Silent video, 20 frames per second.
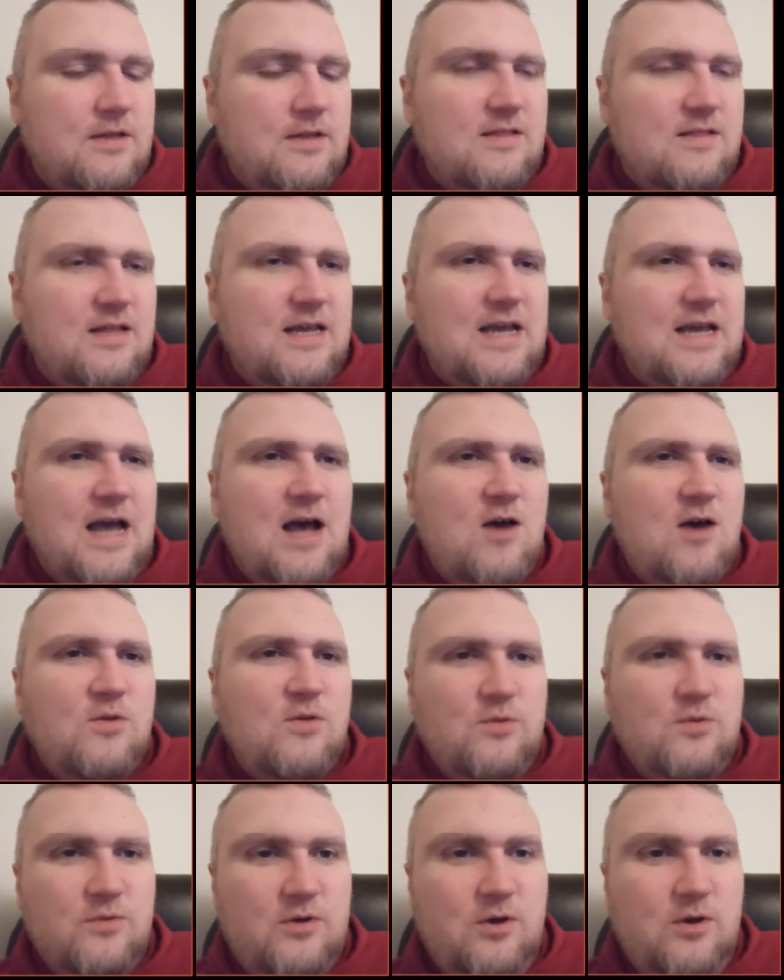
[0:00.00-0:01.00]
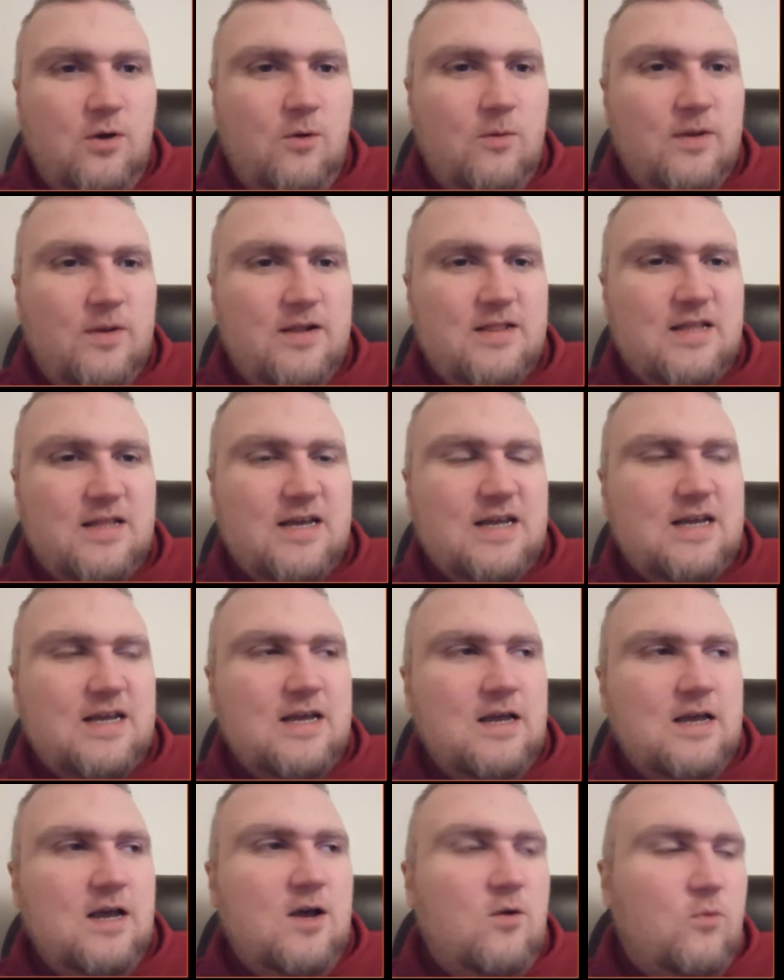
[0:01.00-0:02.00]
like, how you'd go in, like,
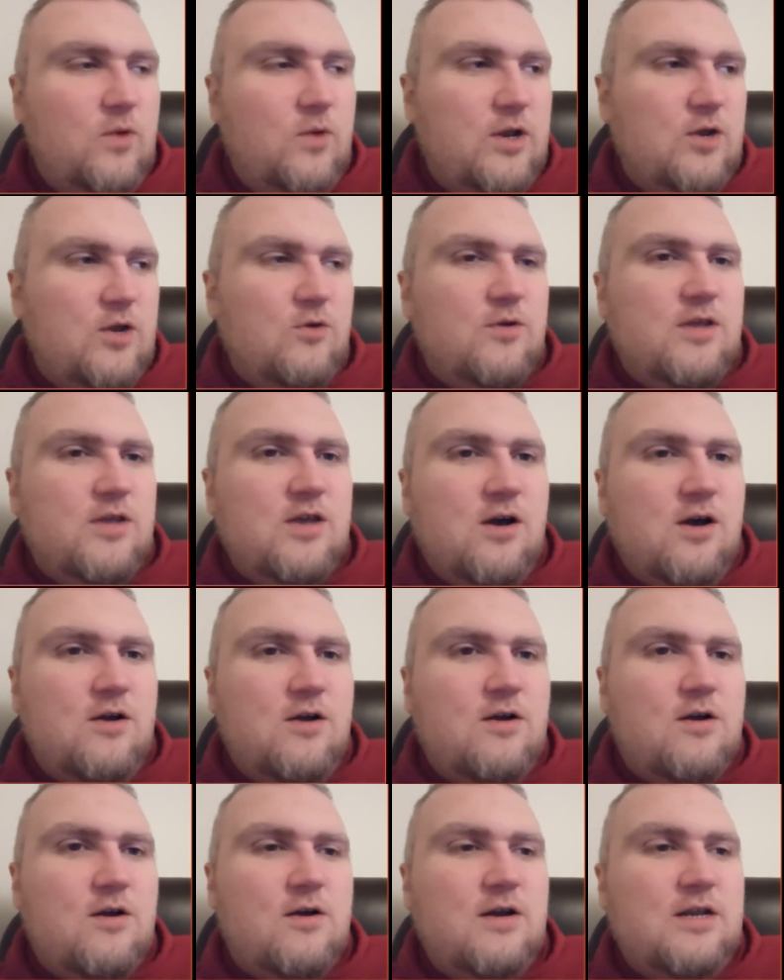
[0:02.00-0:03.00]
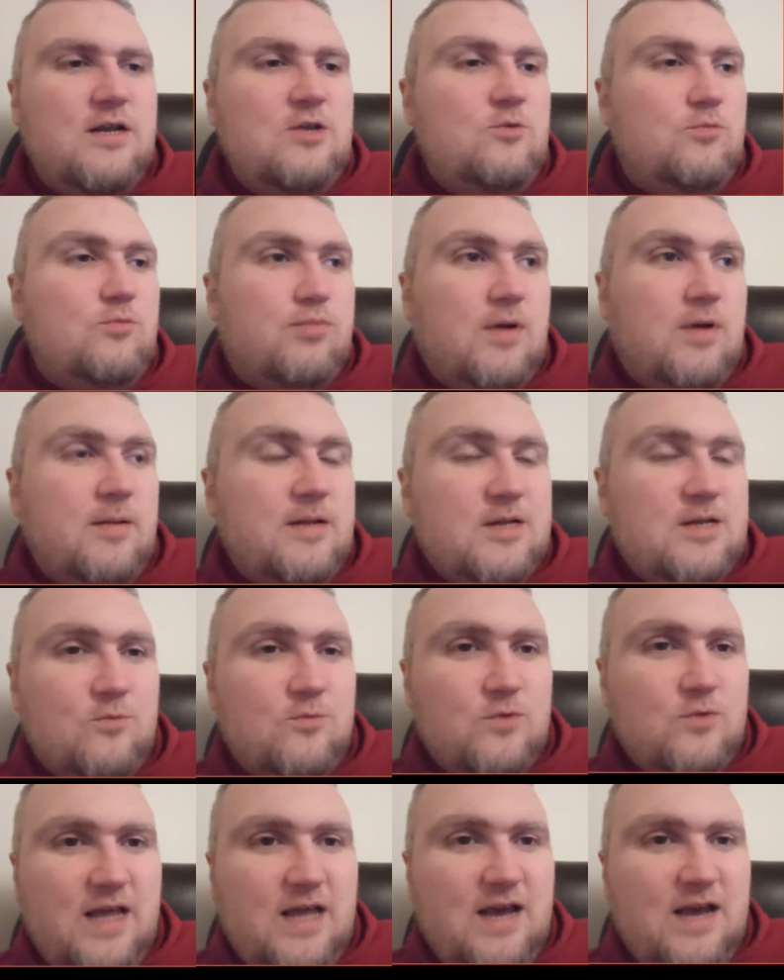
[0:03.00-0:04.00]
when you were younger and you probably didn't
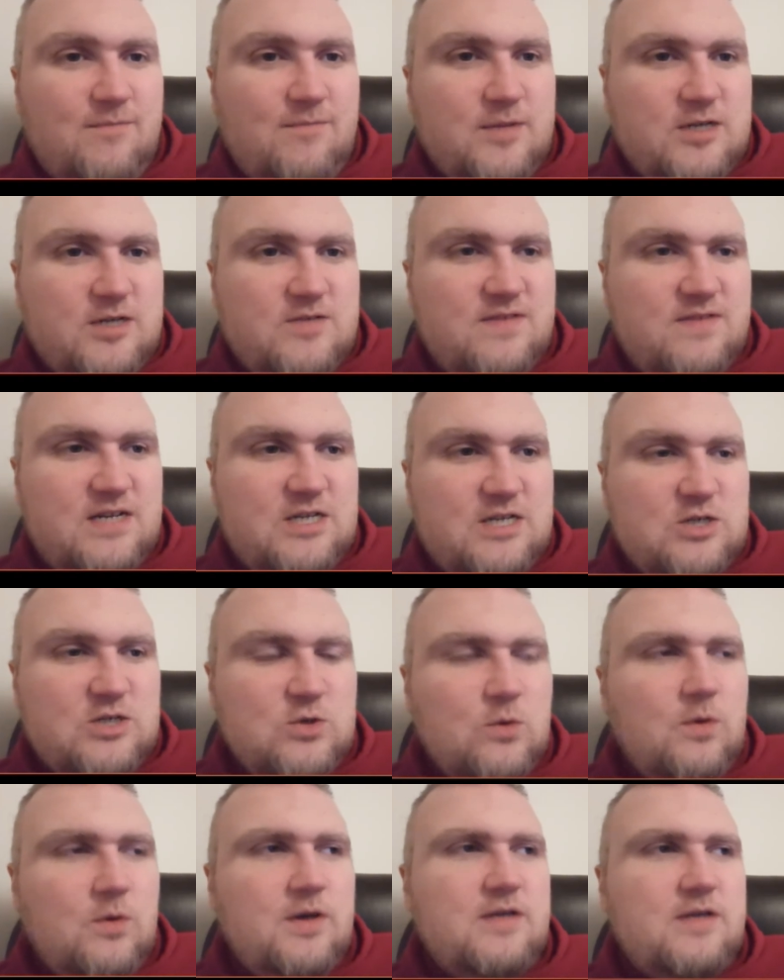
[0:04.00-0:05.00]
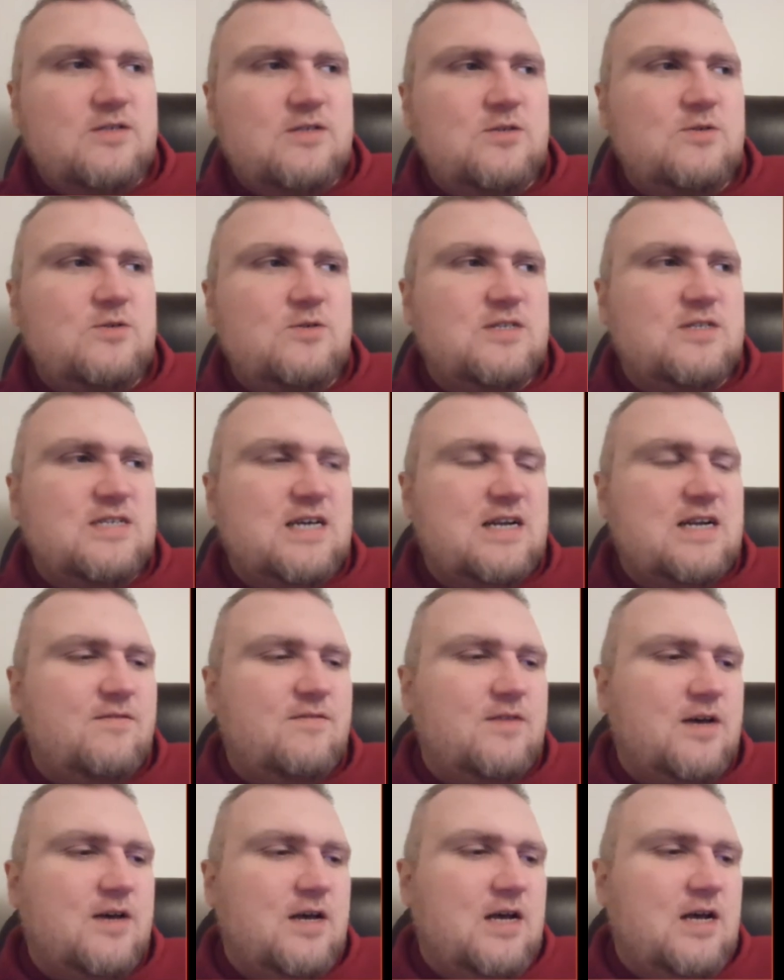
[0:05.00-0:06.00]
really have much of any toys, so you just kind
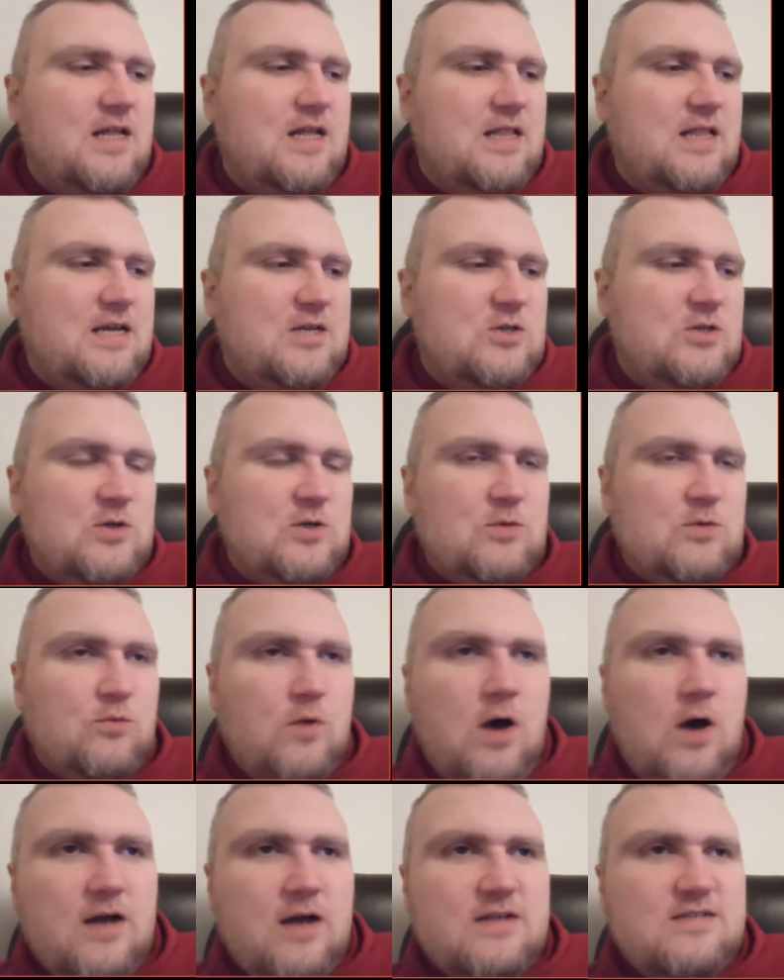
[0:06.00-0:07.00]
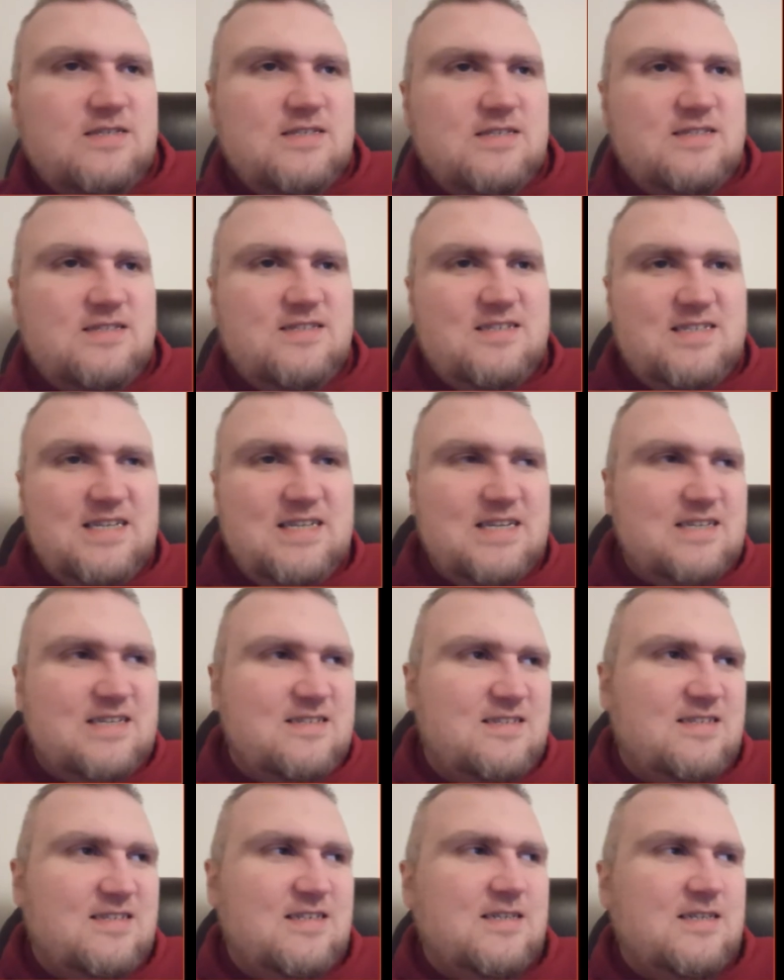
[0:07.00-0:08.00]
of like took rocks and
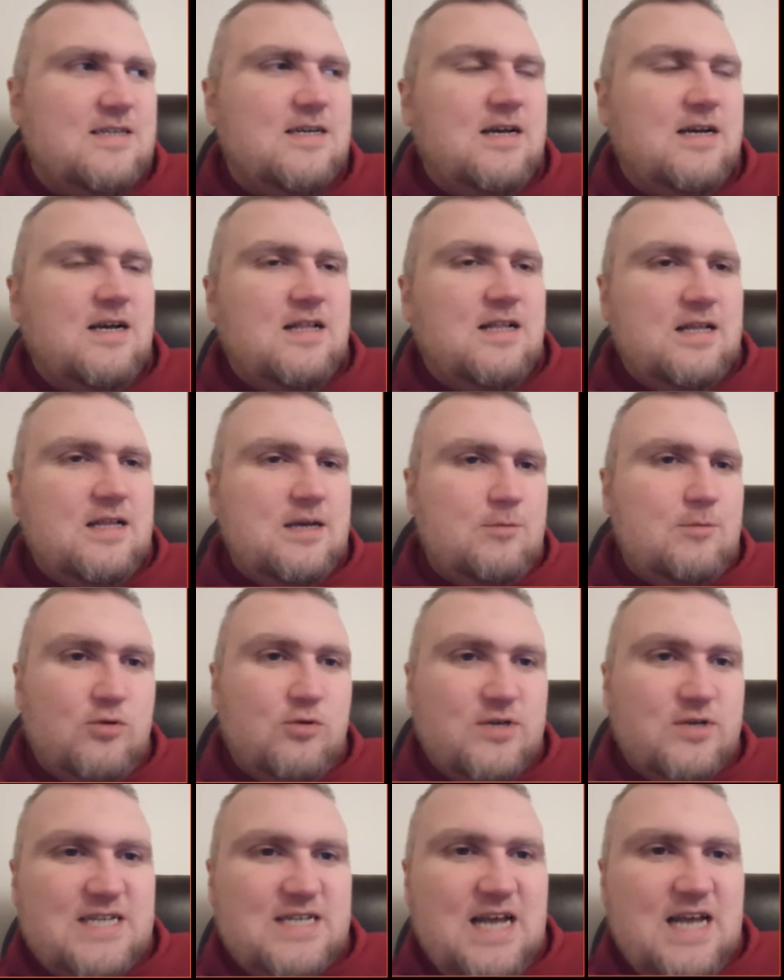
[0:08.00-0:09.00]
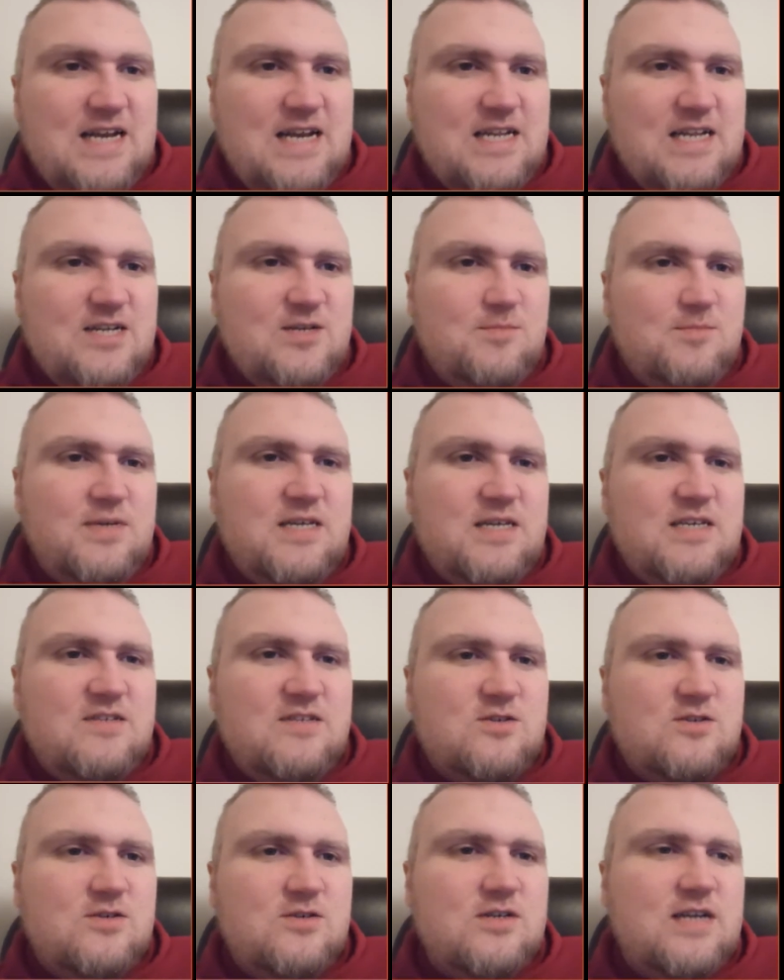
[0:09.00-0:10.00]
sticks and like pretended to be
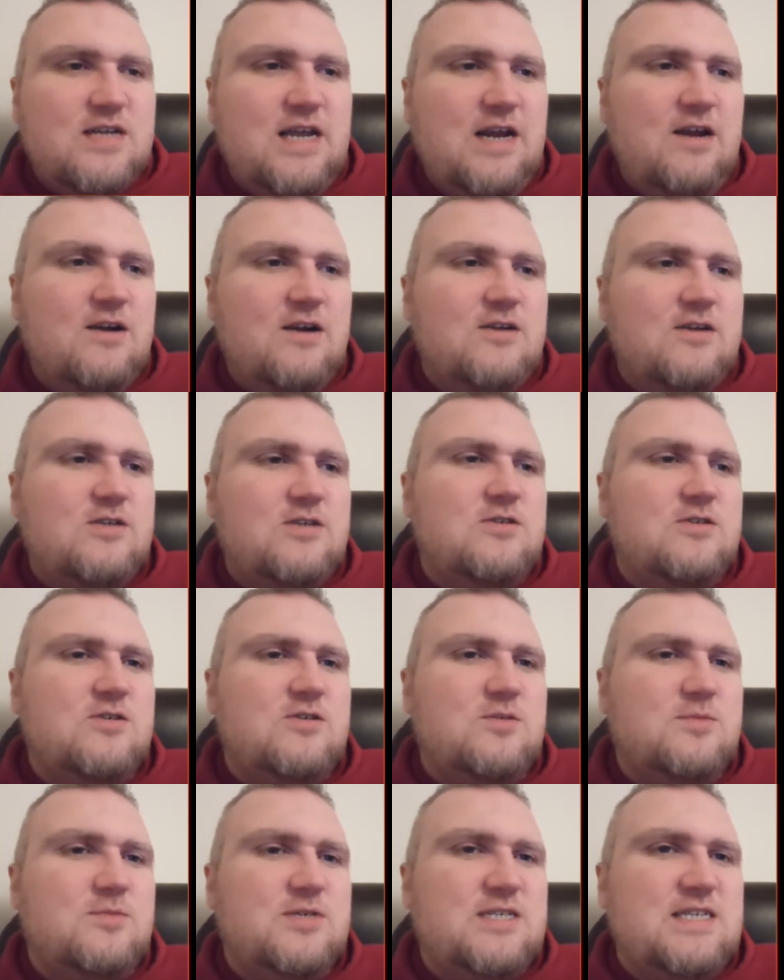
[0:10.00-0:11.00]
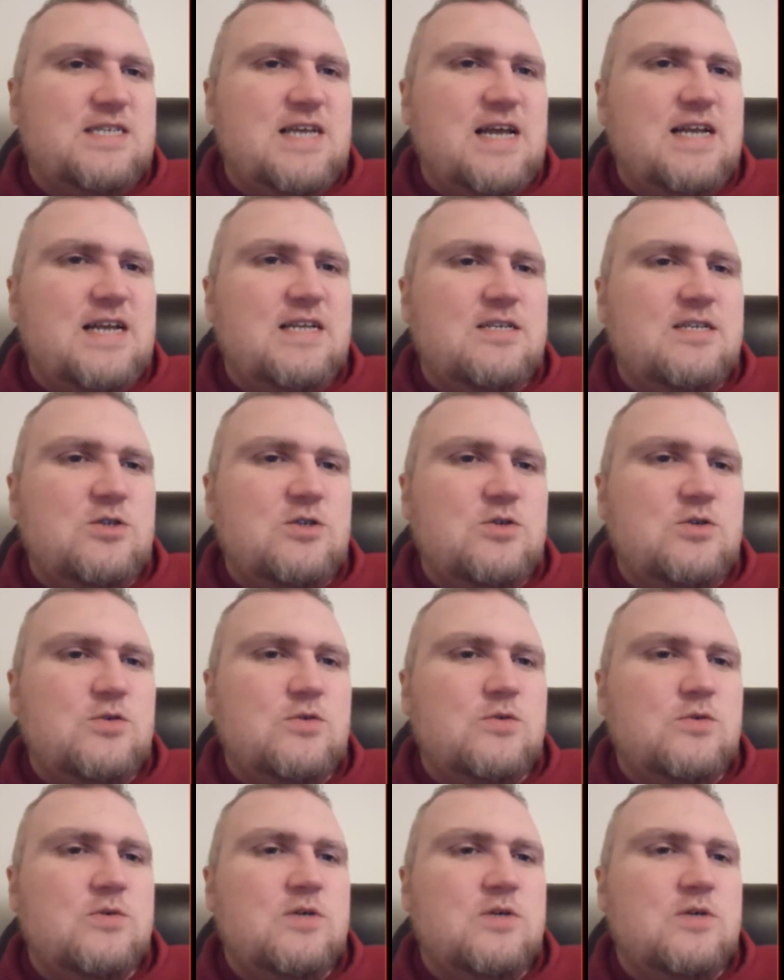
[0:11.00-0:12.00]
certain characters or pretended
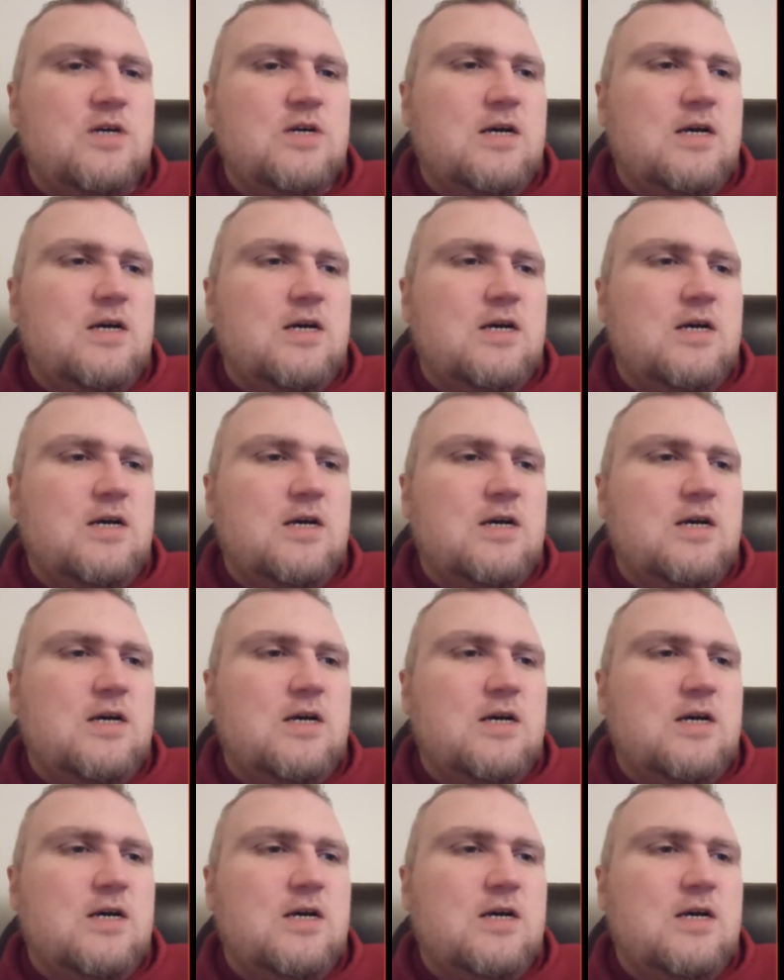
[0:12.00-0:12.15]
to